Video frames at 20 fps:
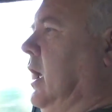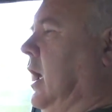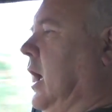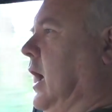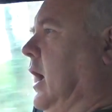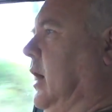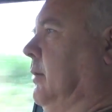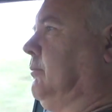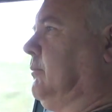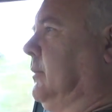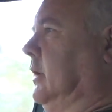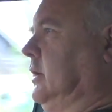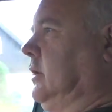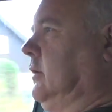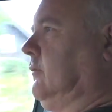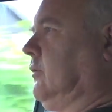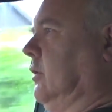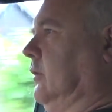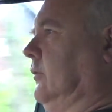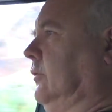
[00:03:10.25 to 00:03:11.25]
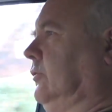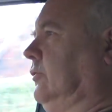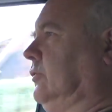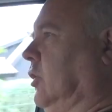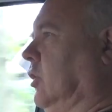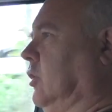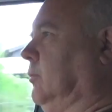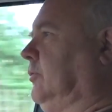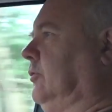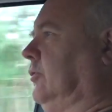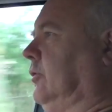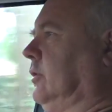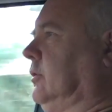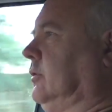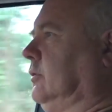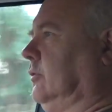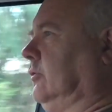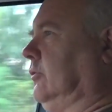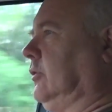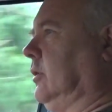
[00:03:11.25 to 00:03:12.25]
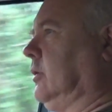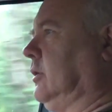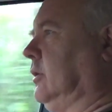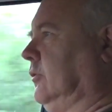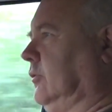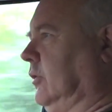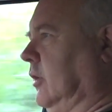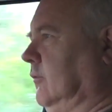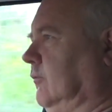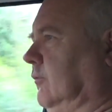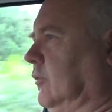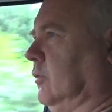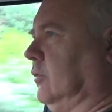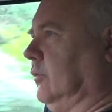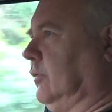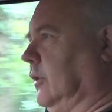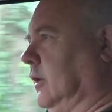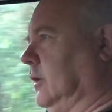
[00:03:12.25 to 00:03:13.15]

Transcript: and you've got the stops and so on and so forth,